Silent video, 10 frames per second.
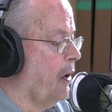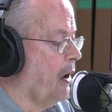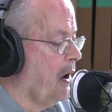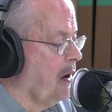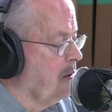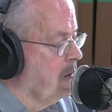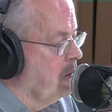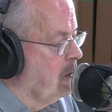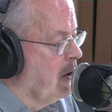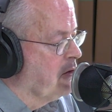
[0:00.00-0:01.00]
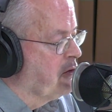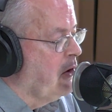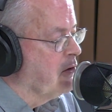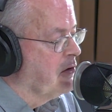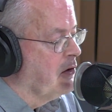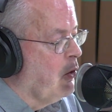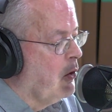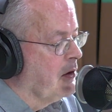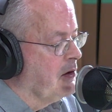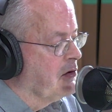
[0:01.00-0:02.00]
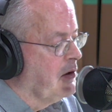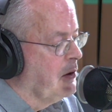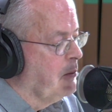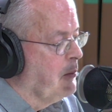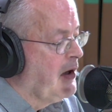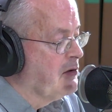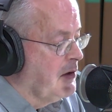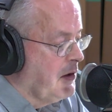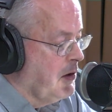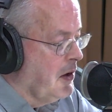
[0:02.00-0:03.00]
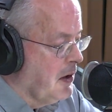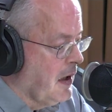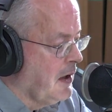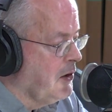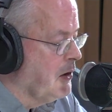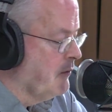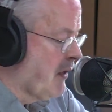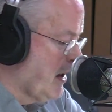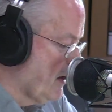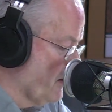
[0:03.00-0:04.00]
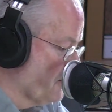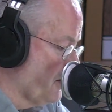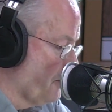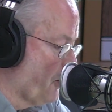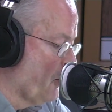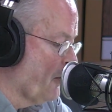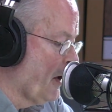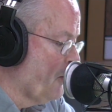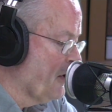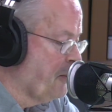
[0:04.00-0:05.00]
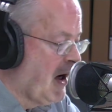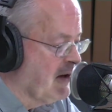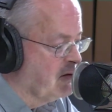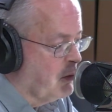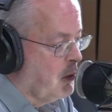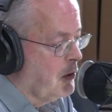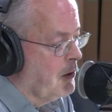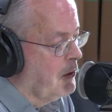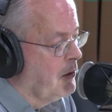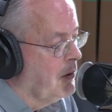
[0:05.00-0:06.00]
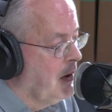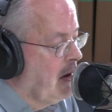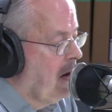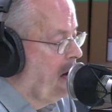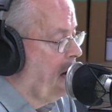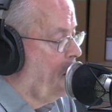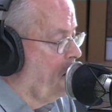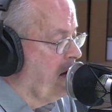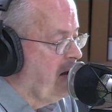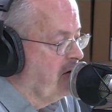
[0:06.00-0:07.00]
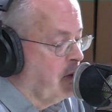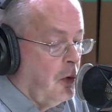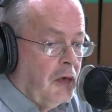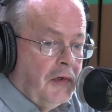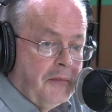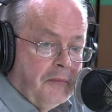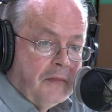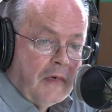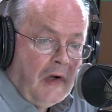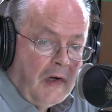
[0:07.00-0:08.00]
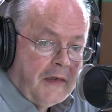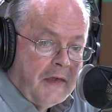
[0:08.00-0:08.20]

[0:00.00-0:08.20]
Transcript: Well, Strong's Concordance, basically, and you can find this program with My Sword or eSword on